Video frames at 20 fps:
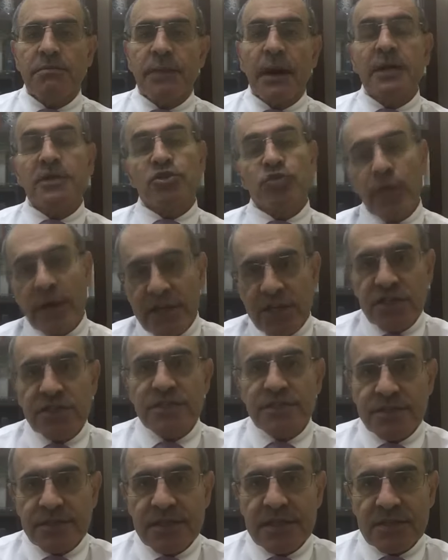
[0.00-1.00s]

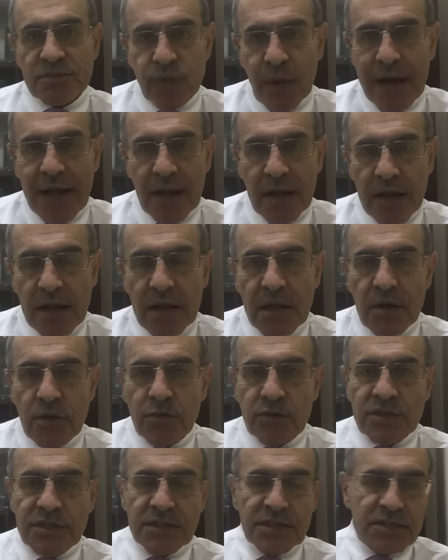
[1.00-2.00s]
punctuations as well,
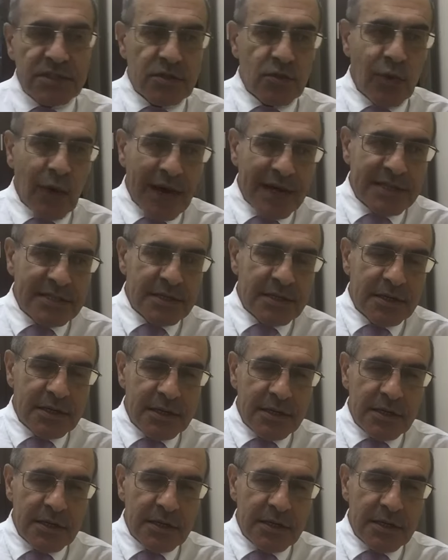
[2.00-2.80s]
which is quite